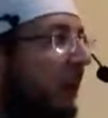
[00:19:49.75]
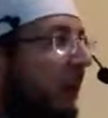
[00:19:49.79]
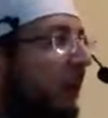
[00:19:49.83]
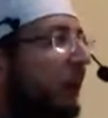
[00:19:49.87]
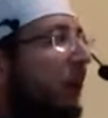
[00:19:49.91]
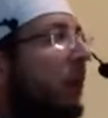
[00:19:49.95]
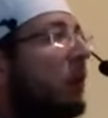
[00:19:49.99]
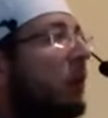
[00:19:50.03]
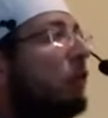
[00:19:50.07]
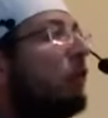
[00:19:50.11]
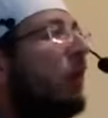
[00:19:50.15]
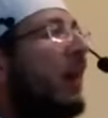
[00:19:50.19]

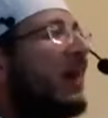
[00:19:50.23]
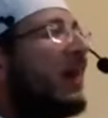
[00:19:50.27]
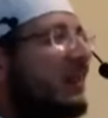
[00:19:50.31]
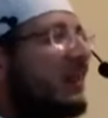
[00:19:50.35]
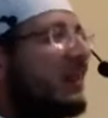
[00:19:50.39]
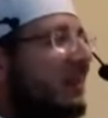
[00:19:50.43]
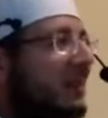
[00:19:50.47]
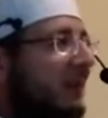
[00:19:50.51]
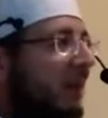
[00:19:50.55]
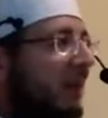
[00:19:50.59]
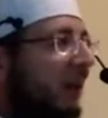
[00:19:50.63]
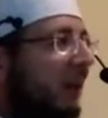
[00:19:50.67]
the
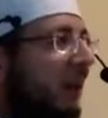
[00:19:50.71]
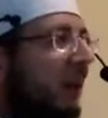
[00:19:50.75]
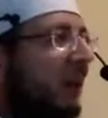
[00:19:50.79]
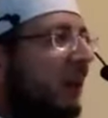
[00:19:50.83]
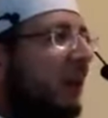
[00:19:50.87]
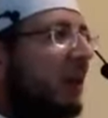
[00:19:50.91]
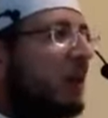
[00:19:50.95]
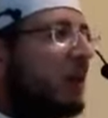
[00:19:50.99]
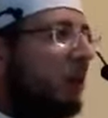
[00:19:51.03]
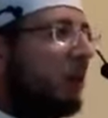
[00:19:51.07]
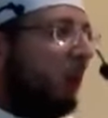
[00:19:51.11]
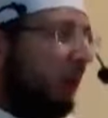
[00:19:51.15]
trust in
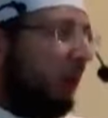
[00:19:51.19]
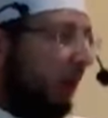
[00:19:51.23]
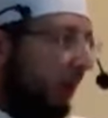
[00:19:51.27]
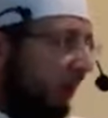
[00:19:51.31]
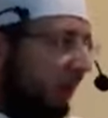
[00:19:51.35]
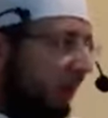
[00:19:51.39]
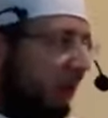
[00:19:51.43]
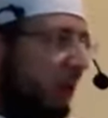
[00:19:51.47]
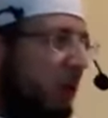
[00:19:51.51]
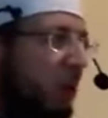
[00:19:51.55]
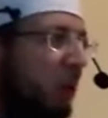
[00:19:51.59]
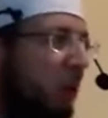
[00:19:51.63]
the sunnah
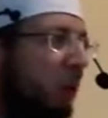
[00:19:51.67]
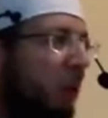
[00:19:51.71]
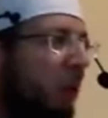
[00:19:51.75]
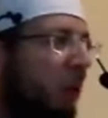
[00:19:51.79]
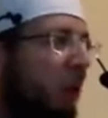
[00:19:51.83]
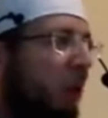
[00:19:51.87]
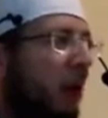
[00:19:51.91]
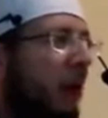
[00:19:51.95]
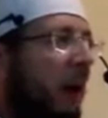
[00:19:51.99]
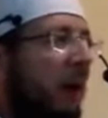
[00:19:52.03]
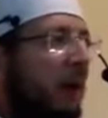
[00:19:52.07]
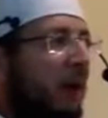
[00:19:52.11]
of
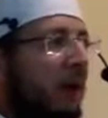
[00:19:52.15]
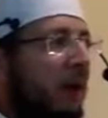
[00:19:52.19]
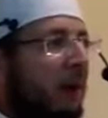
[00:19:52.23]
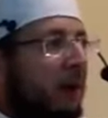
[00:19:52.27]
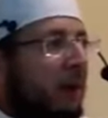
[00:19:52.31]
Rasulullah.